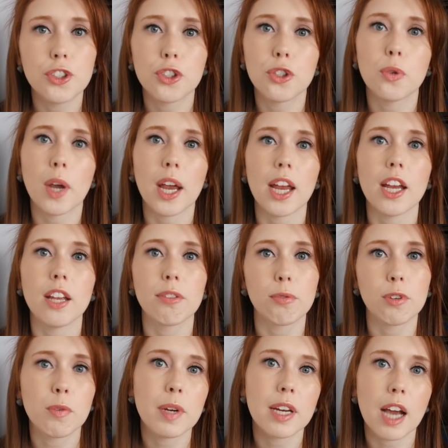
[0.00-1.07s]
do a
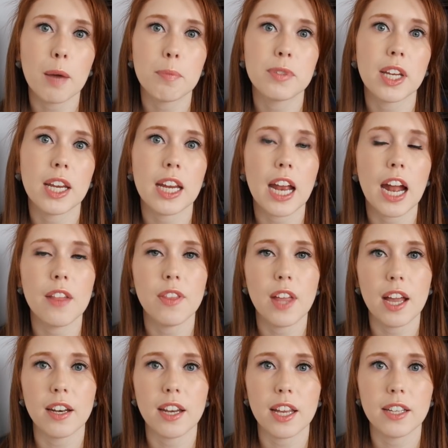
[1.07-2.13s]
3-week update and
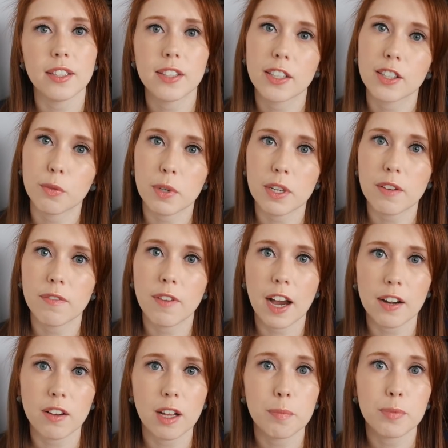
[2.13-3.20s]
then a 6-week
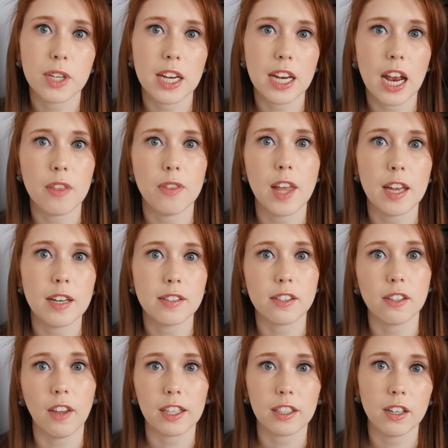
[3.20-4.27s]
final update, and then
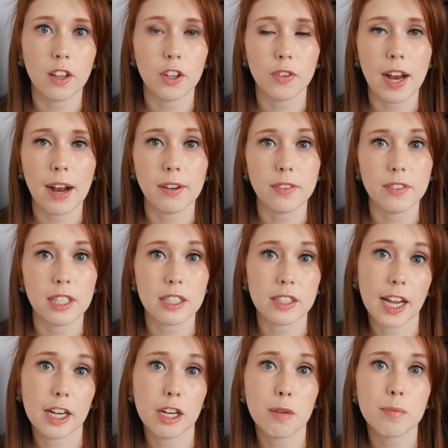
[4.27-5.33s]
select another round of 6
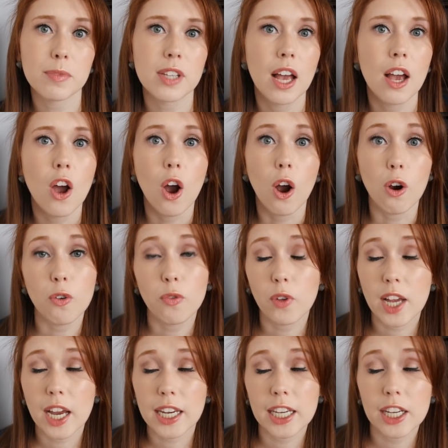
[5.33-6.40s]
items.
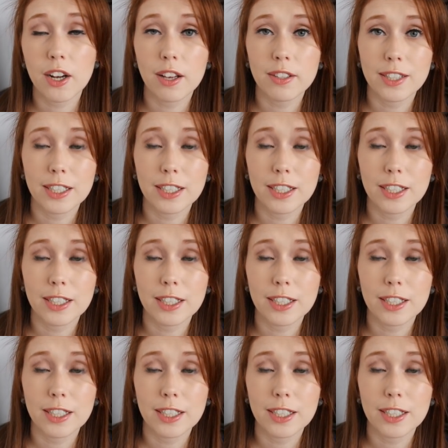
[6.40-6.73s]
Hopefully I can get all